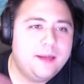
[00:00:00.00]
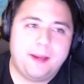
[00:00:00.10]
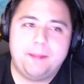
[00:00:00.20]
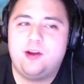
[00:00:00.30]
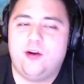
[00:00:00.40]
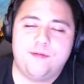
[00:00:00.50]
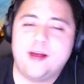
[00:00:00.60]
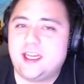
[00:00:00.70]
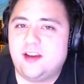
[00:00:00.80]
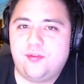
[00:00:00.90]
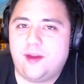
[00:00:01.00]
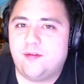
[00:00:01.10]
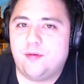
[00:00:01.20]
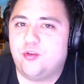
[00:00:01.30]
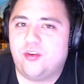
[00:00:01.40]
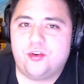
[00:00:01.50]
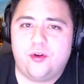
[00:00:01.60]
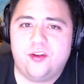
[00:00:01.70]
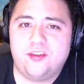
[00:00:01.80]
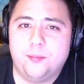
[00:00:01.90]
Maybe you're a Vikings fan from just
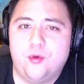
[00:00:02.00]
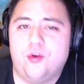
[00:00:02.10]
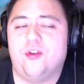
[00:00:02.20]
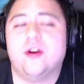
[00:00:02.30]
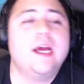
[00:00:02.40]
across the border.